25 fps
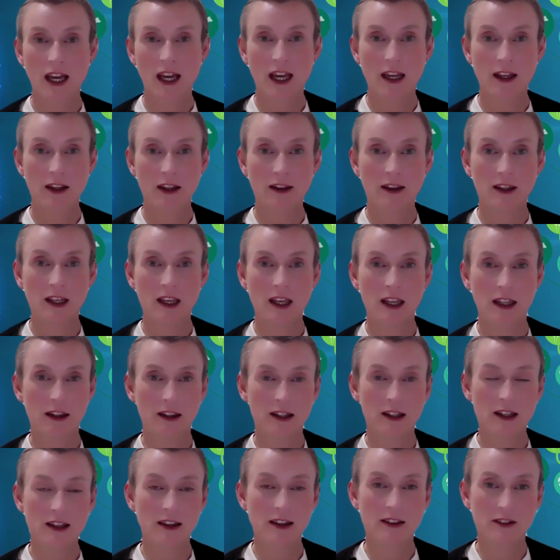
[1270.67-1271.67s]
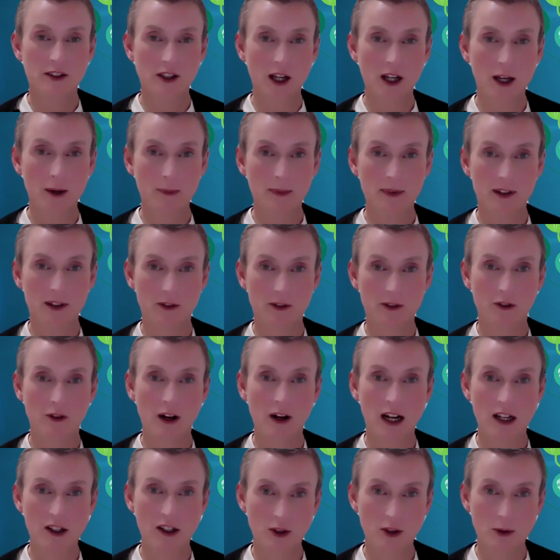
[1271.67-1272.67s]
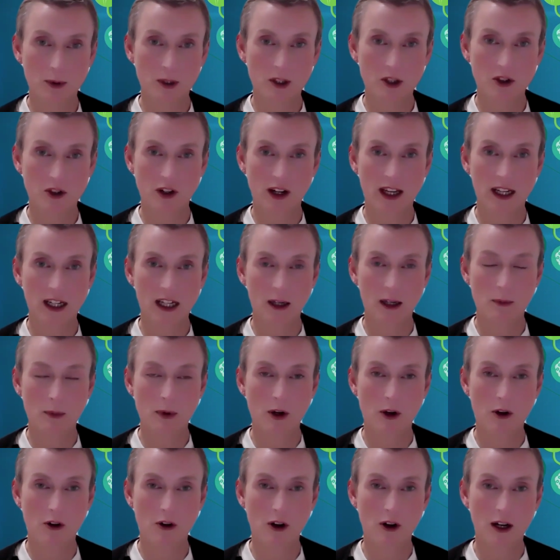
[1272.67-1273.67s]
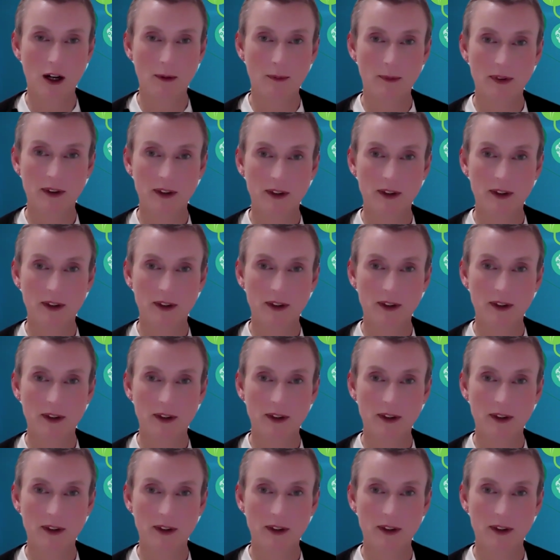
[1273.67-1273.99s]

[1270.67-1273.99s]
in these types of graduate training programs?